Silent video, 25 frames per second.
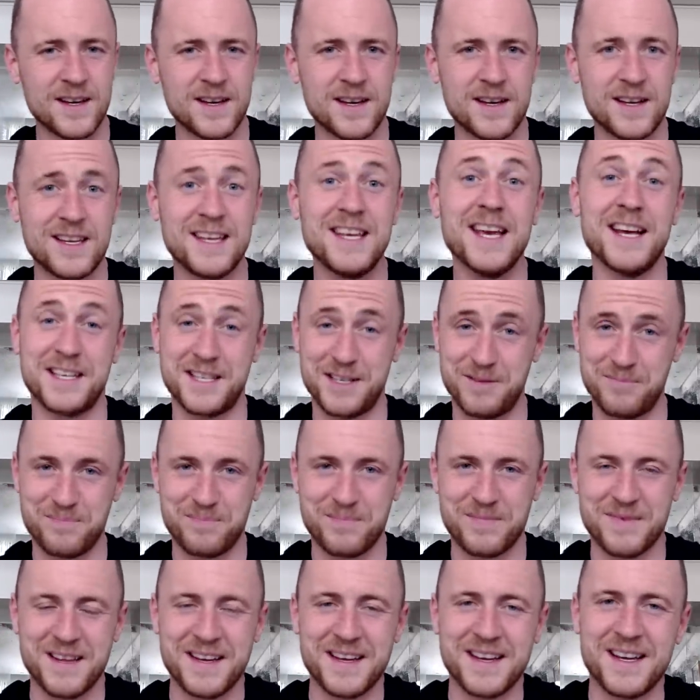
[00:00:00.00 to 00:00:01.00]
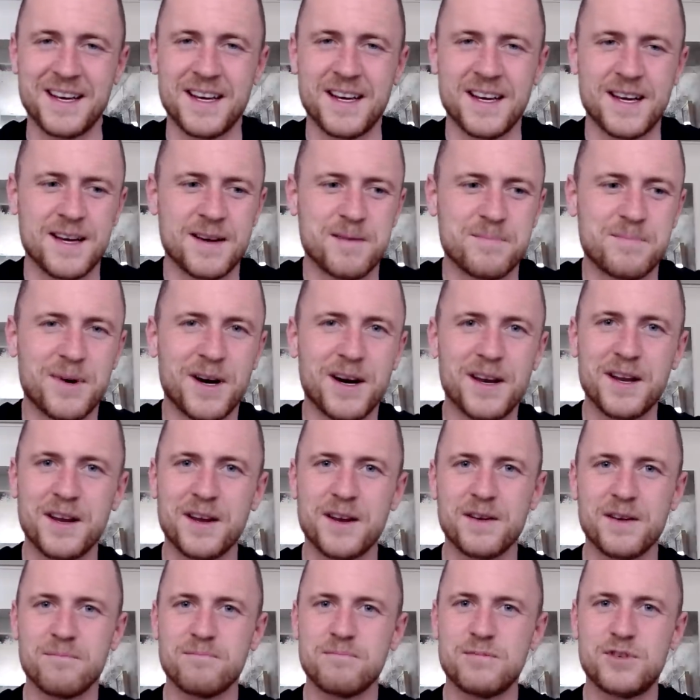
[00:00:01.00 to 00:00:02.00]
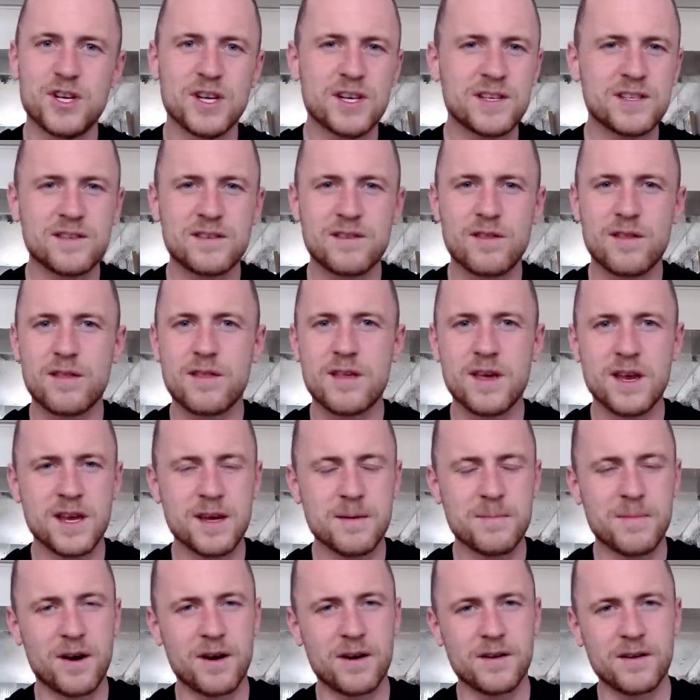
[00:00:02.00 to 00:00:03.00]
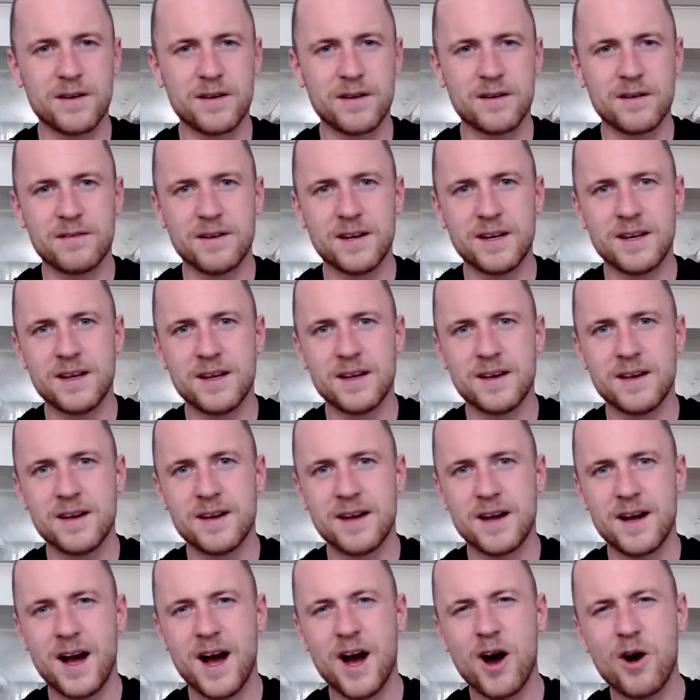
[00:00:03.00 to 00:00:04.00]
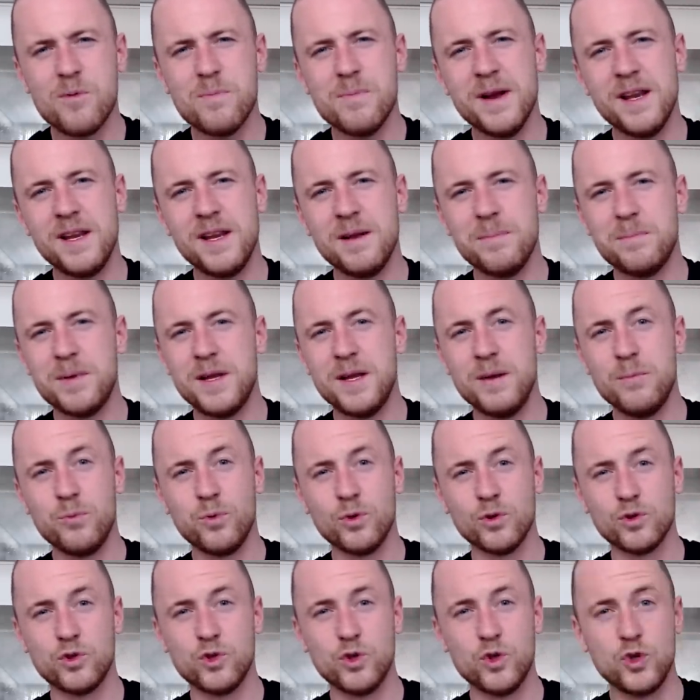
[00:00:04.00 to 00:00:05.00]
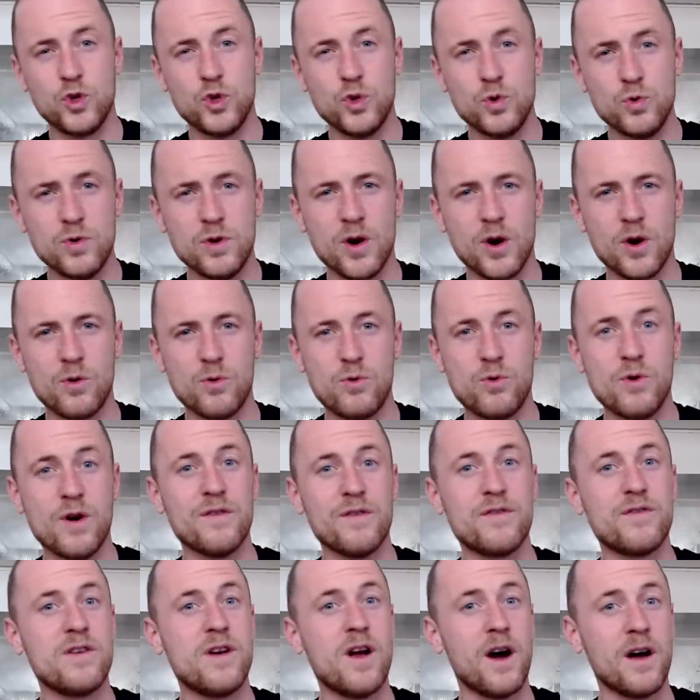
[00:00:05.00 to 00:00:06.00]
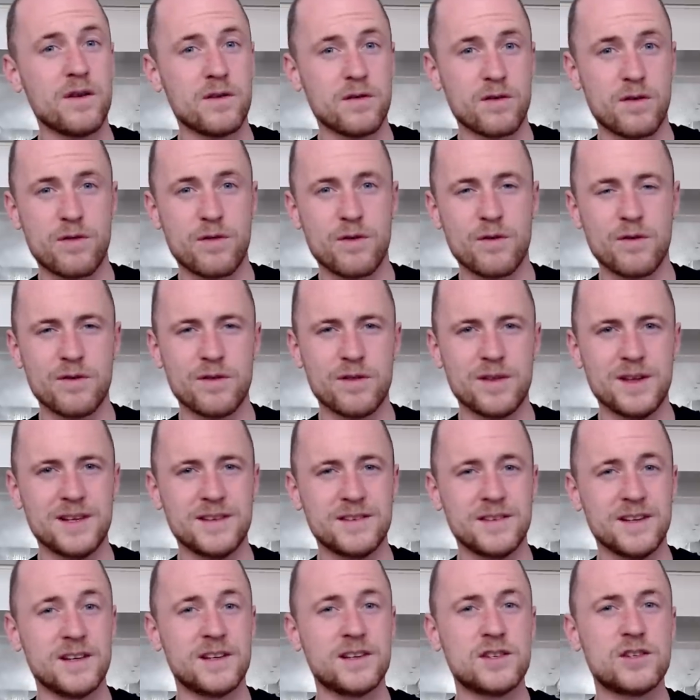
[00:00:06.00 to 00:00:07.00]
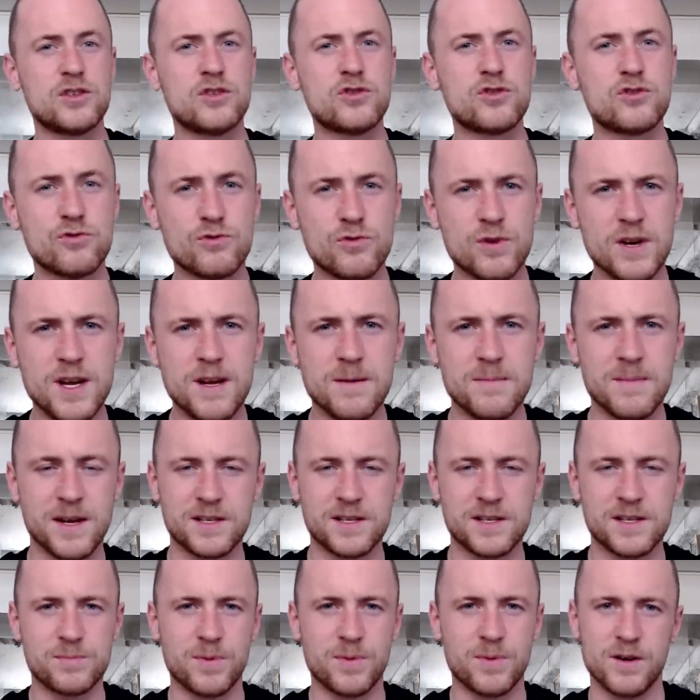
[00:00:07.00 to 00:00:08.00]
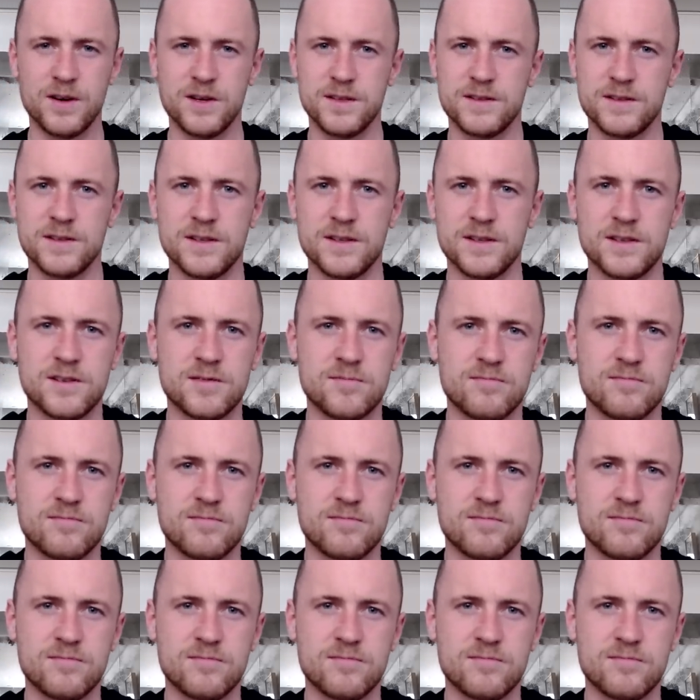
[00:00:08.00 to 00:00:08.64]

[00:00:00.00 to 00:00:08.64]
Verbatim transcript: Yet. But just think about it, right? How many people do you know who have gone through these extreme experiences?